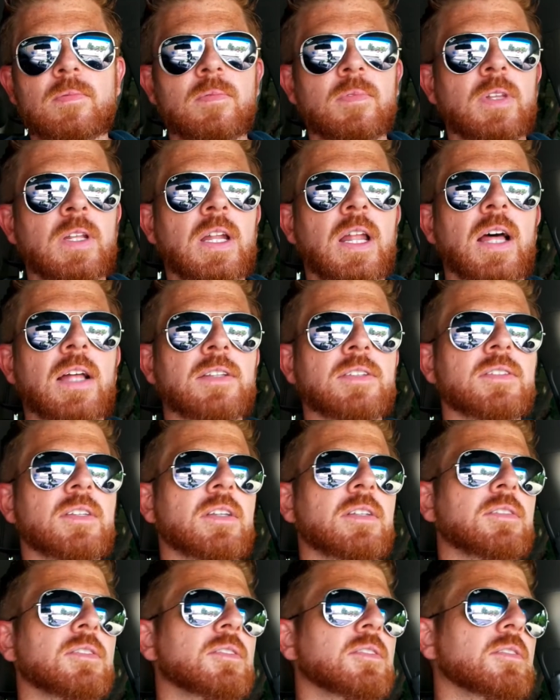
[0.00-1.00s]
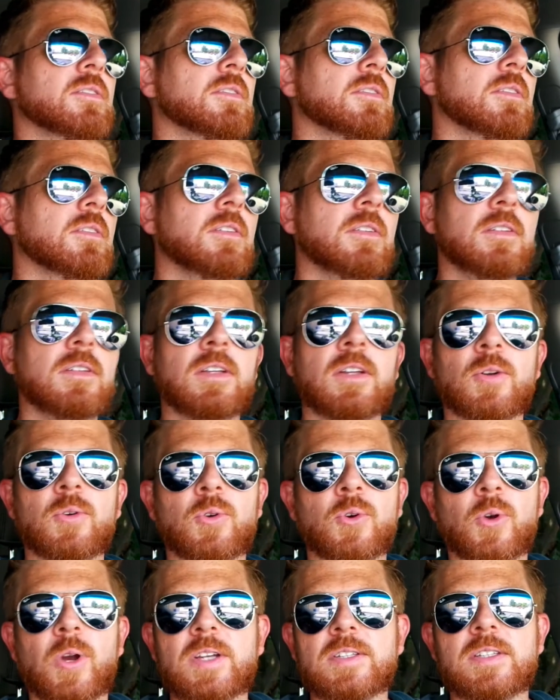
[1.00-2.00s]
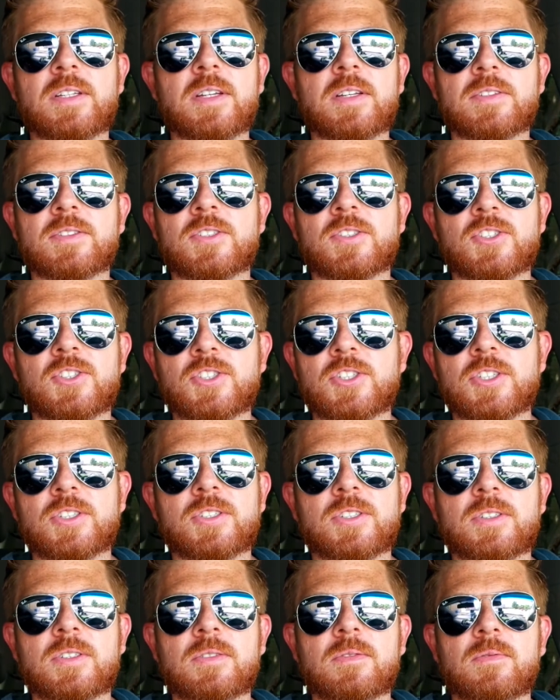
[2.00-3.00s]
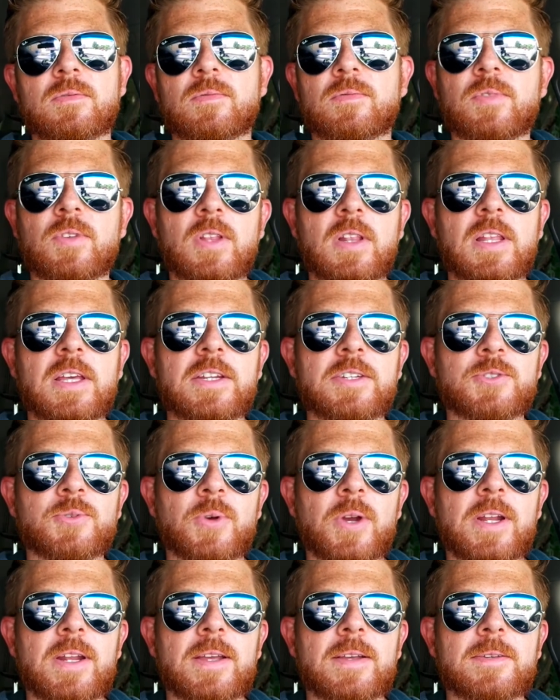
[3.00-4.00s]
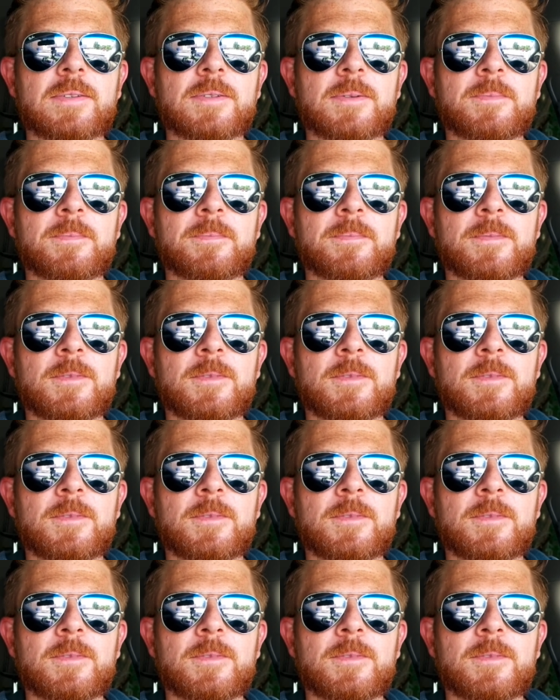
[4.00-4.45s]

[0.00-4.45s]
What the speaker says: the nonsense, you know, craziness. It's just for the latest ratings.